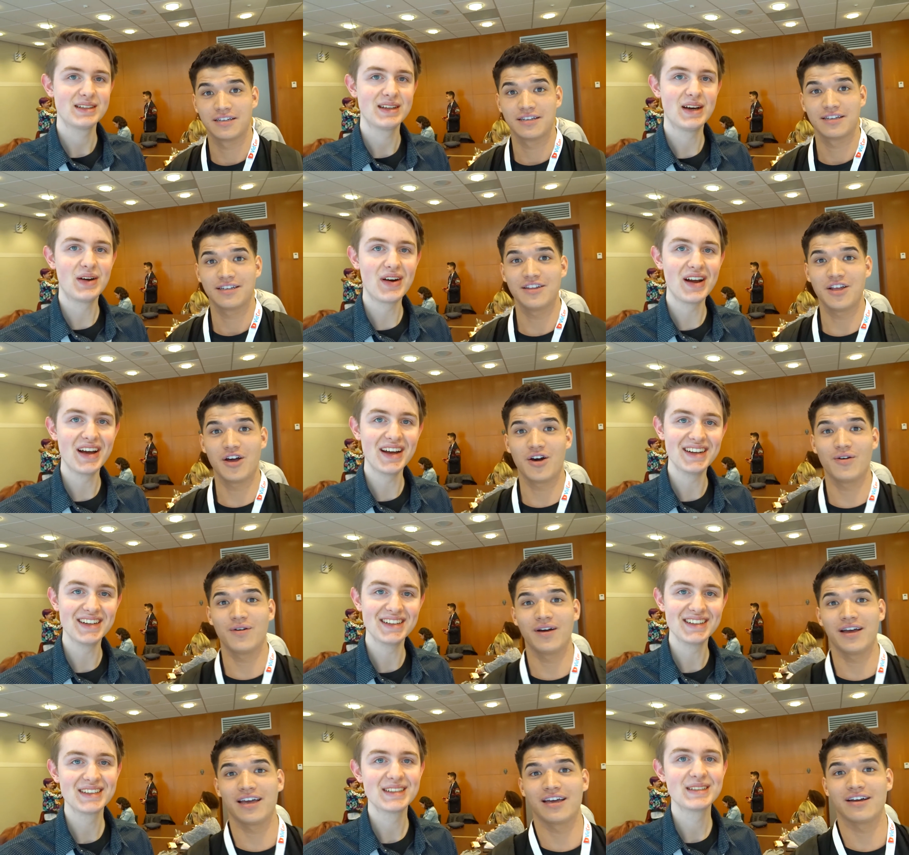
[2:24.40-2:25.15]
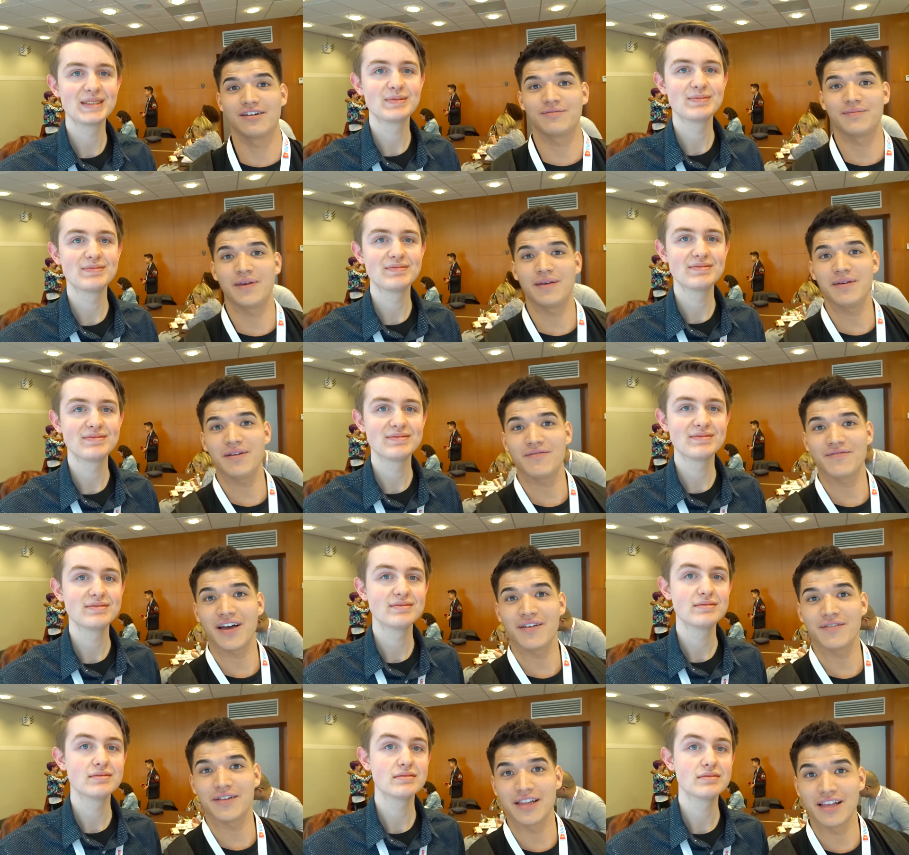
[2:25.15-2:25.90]
Speaker 1: All right. Oh, wait, oh, maybe I'm
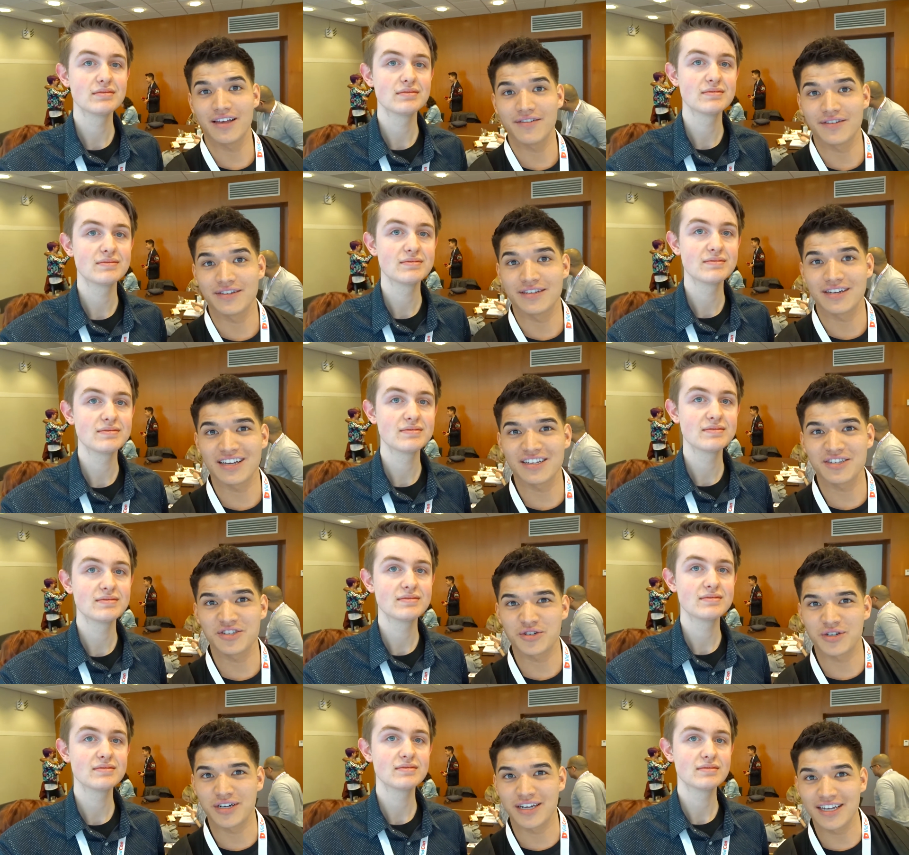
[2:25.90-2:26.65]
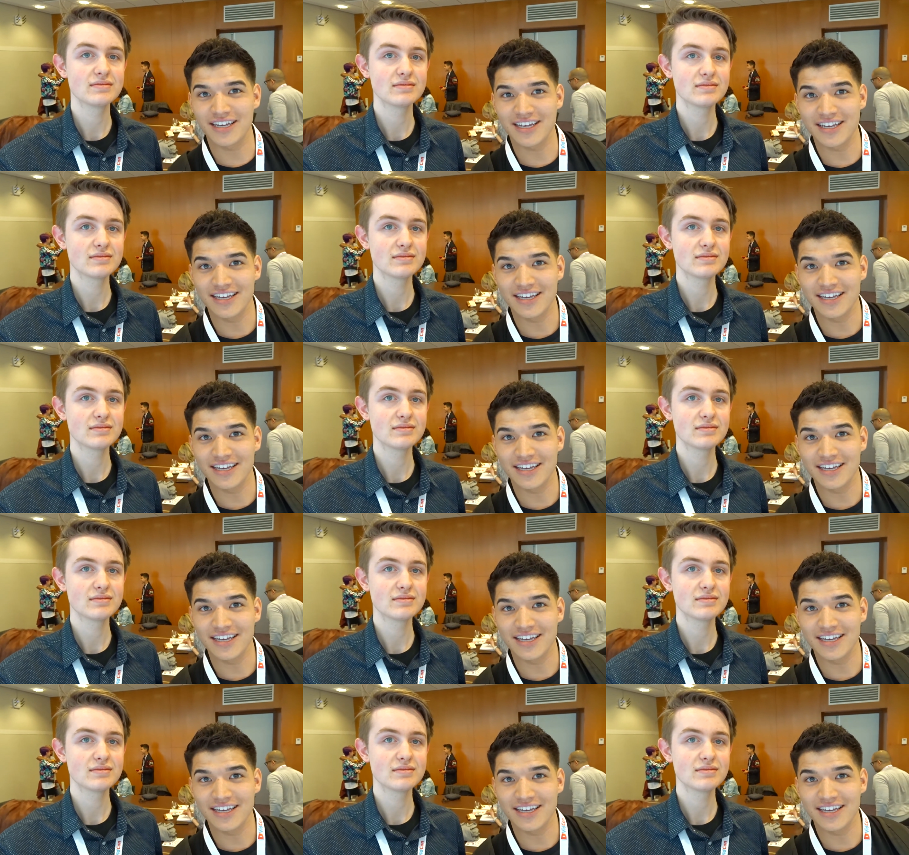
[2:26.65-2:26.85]
five eleven. Did I shrink?